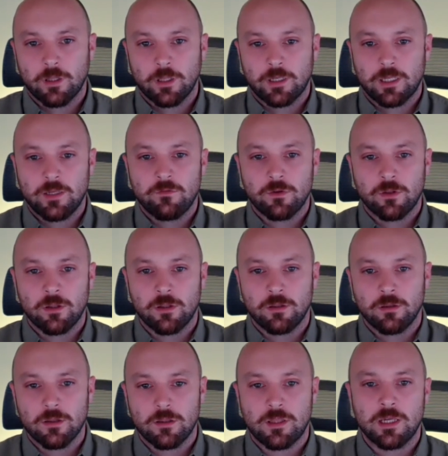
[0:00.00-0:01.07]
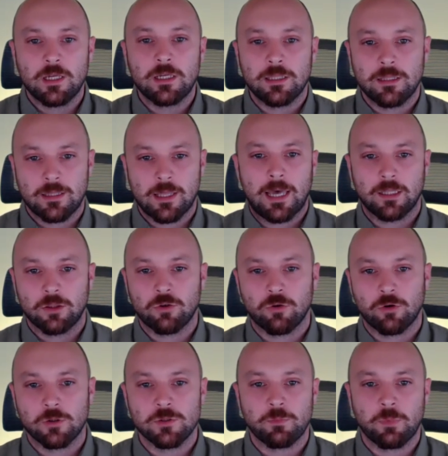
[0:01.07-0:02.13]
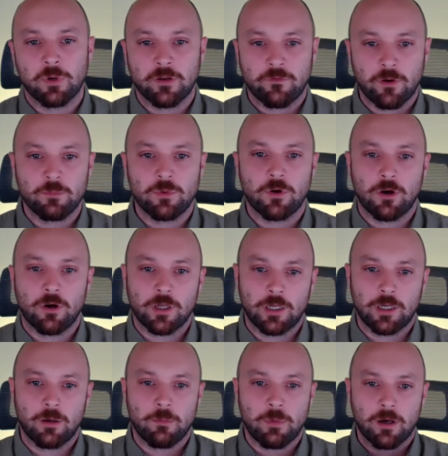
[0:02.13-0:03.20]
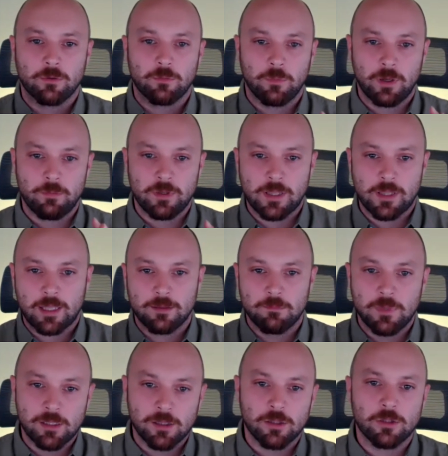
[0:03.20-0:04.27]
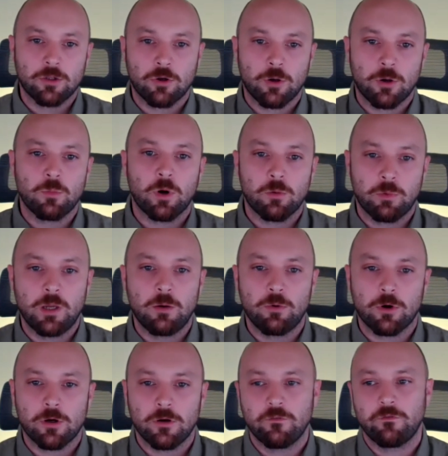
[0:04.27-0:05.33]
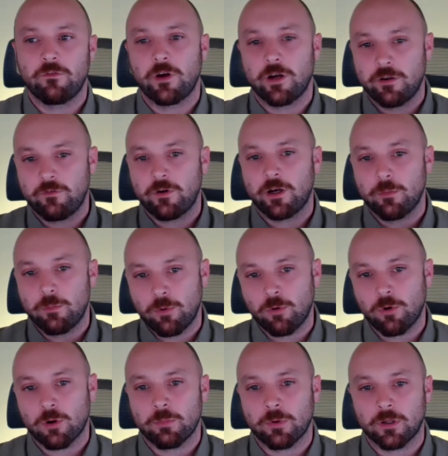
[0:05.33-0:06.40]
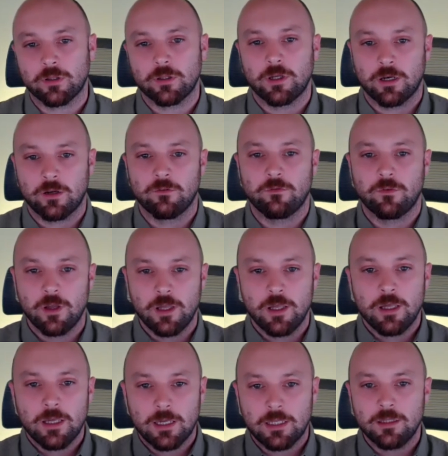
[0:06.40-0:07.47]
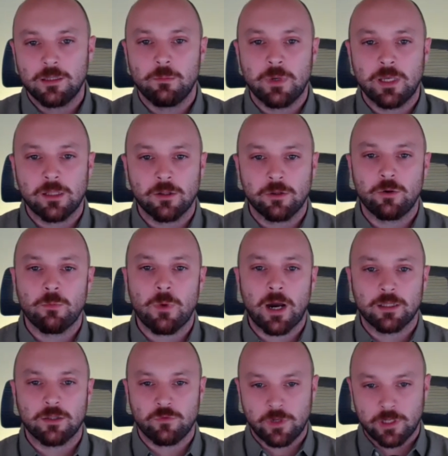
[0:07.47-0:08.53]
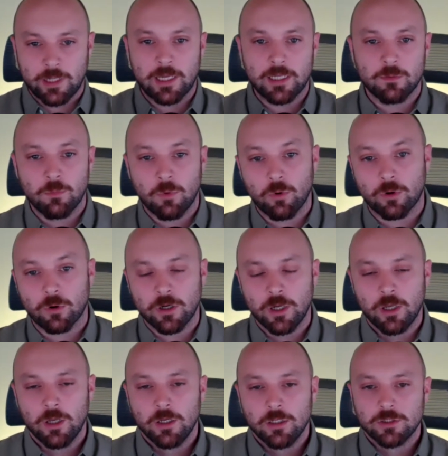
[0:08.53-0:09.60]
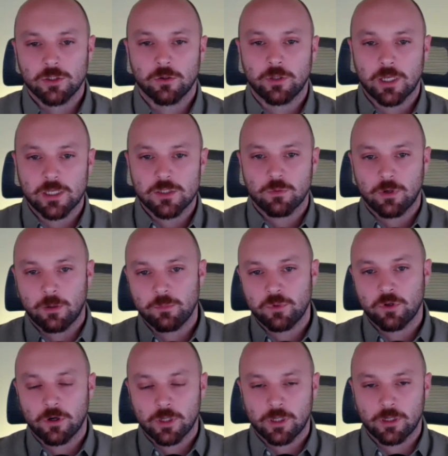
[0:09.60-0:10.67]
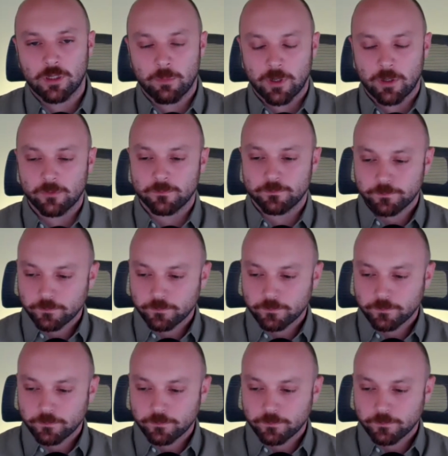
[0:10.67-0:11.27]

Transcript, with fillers: like even think in that terms. But if I'm talking about maybe that middle term where we were very, very poor, but kind of in the middle, you might relate more. So that's what I'm talking about.